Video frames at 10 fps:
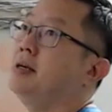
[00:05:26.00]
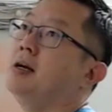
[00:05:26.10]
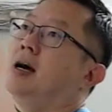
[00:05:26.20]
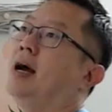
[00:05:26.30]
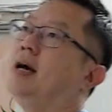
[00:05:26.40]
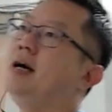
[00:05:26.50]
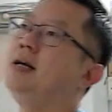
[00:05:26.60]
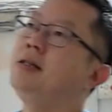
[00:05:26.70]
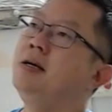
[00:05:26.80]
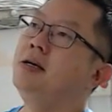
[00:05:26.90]

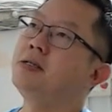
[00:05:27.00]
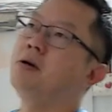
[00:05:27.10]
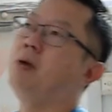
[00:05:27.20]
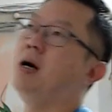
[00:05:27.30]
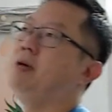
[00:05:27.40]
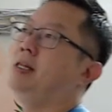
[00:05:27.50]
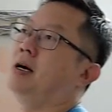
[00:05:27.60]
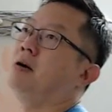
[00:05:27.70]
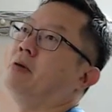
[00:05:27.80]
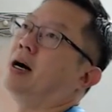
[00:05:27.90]
And so where are we
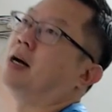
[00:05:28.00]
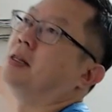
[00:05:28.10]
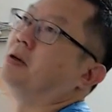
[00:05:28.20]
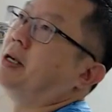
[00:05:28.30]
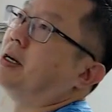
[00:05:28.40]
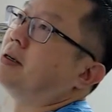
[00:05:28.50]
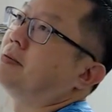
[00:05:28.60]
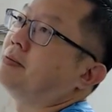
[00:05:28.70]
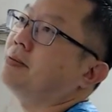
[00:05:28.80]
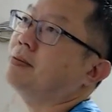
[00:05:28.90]
now? We are until here.
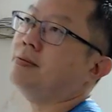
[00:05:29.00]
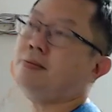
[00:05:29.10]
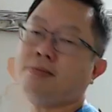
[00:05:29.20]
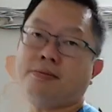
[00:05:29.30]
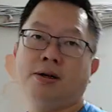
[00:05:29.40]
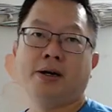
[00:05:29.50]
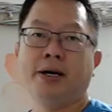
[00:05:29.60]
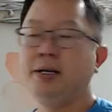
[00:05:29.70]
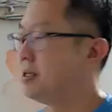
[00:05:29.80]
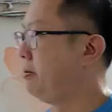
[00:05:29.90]
Okay,
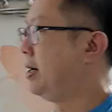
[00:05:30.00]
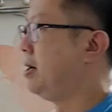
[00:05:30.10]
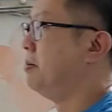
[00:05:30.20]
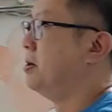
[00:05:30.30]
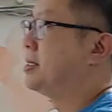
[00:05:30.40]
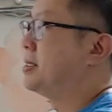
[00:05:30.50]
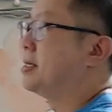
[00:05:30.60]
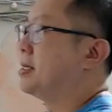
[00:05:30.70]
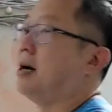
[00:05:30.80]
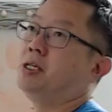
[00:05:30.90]
so we are almost
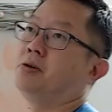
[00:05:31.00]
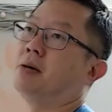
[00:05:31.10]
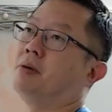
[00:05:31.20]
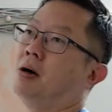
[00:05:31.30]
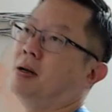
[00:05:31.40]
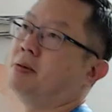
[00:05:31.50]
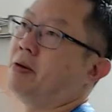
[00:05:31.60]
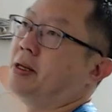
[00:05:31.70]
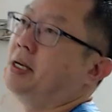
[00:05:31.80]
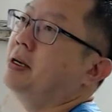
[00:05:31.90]
halfway through the problem
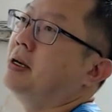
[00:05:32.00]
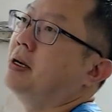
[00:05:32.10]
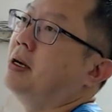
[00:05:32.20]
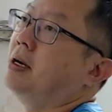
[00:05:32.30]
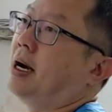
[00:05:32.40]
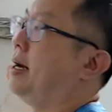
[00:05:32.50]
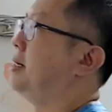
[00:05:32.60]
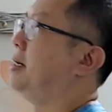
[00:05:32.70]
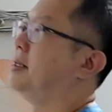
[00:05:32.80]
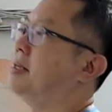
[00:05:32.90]
already. And
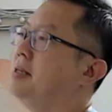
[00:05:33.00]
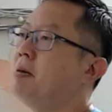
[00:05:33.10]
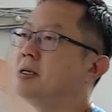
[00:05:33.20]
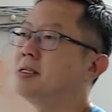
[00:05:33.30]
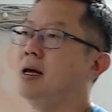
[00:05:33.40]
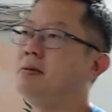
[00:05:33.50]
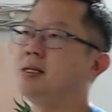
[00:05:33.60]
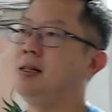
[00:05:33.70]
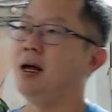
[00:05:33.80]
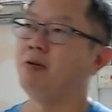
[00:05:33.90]
the number of stamps
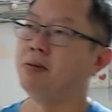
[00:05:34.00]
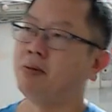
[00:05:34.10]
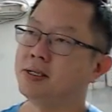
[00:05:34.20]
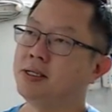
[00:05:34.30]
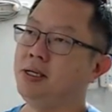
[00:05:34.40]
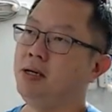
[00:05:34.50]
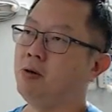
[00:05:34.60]
left in box C was